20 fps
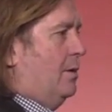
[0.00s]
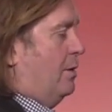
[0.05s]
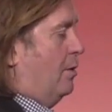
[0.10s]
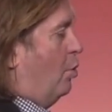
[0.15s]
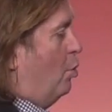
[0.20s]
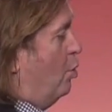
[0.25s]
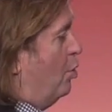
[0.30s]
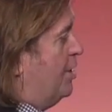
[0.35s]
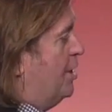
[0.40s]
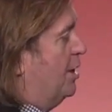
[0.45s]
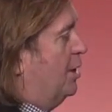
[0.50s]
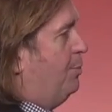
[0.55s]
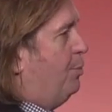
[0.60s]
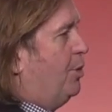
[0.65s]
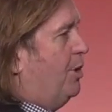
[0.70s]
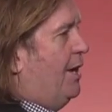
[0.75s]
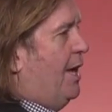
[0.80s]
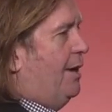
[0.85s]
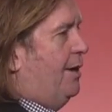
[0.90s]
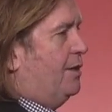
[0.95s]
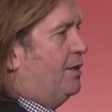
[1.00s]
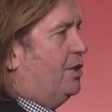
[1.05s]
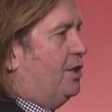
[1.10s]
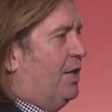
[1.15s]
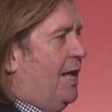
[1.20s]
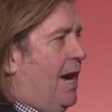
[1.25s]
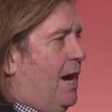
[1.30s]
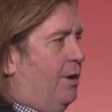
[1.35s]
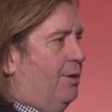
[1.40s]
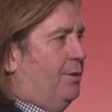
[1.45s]
Or you're going to put it out on
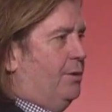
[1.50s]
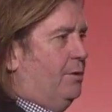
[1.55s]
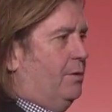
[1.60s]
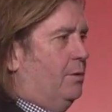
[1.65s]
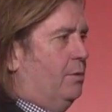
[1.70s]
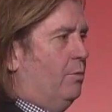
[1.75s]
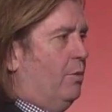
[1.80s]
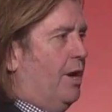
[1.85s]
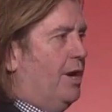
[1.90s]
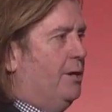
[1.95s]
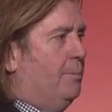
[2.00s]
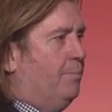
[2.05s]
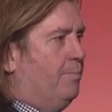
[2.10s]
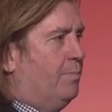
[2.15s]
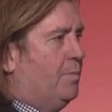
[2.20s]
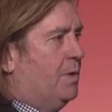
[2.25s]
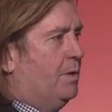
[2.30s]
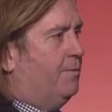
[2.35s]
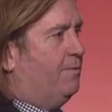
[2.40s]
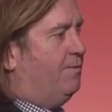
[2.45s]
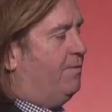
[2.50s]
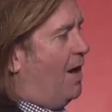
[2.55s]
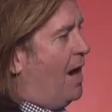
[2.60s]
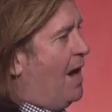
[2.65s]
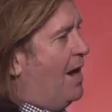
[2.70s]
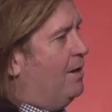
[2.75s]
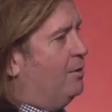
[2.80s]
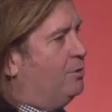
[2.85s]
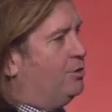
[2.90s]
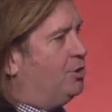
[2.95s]
cloud, right?
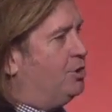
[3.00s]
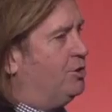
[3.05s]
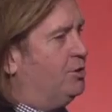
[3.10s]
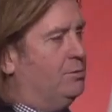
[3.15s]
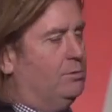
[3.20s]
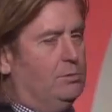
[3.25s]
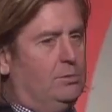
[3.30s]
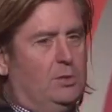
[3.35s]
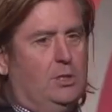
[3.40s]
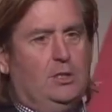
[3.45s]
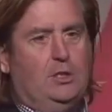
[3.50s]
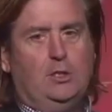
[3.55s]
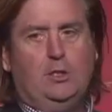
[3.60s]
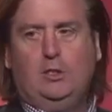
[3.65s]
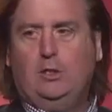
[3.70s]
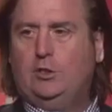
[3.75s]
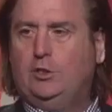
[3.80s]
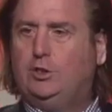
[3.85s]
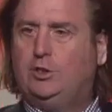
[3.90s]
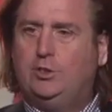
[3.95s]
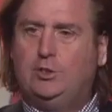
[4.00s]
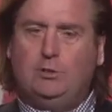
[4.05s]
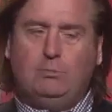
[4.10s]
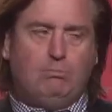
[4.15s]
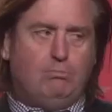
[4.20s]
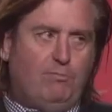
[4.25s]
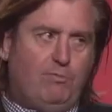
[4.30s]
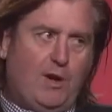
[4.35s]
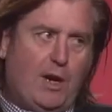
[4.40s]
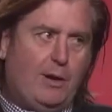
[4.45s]
Files should,
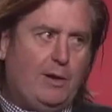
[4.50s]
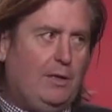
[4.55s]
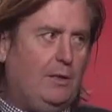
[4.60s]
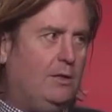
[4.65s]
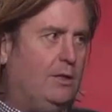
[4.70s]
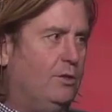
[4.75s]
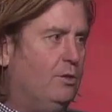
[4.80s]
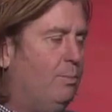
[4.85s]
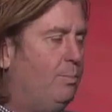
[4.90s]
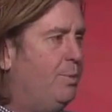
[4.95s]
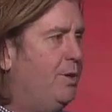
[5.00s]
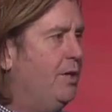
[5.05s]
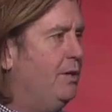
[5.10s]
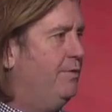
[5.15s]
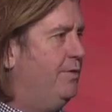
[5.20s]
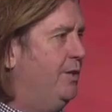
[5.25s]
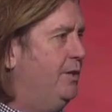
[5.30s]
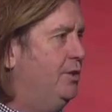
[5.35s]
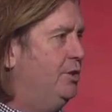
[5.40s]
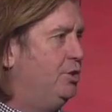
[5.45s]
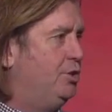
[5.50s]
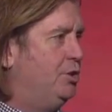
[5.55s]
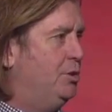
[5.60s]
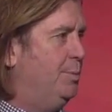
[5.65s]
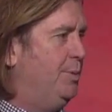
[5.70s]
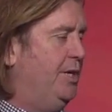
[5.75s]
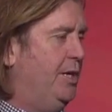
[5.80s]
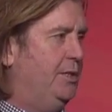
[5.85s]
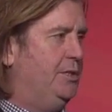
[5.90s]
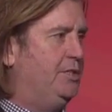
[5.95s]
very little bit of it should
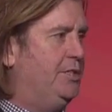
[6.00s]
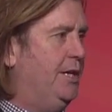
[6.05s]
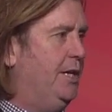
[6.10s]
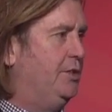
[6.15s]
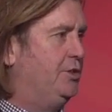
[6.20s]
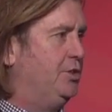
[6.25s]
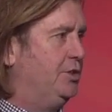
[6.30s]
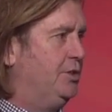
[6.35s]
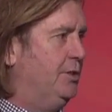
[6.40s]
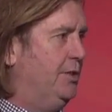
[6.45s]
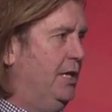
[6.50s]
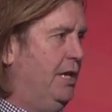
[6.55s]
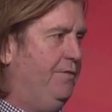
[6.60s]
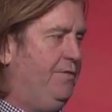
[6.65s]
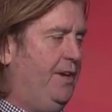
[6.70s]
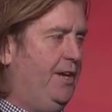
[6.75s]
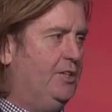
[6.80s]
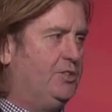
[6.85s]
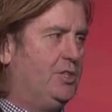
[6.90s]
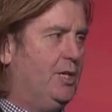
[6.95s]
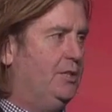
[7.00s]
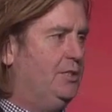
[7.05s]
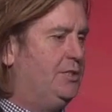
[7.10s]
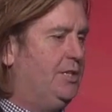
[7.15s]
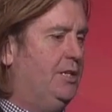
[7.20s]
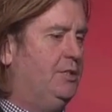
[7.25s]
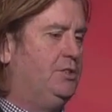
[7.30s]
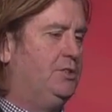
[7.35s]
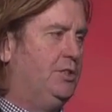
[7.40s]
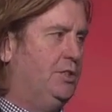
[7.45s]
be on disk. And if it is on
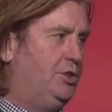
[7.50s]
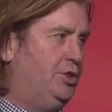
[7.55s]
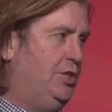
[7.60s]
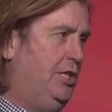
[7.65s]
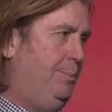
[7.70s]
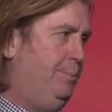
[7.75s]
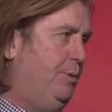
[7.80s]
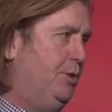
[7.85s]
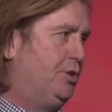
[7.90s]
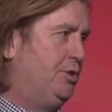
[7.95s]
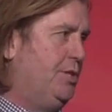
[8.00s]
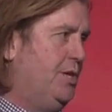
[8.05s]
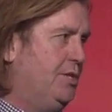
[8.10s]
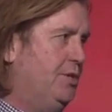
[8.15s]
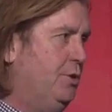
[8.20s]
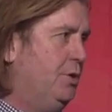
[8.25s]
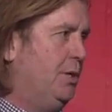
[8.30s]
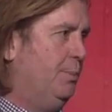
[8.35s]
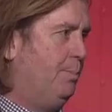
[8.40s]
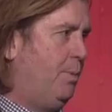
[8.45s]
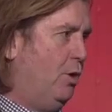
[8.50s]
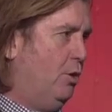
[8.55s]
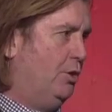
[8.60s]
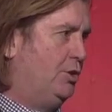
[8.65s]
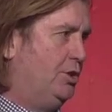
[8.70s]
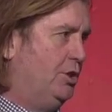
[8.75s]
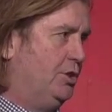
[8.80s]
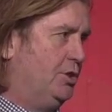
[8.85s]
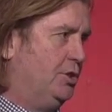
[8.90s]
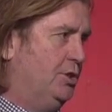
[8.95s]
disk, the cheapest thing you can
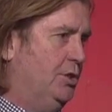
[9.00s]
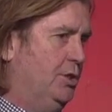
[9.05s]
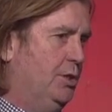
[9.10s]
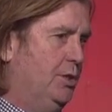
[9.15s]
purchase.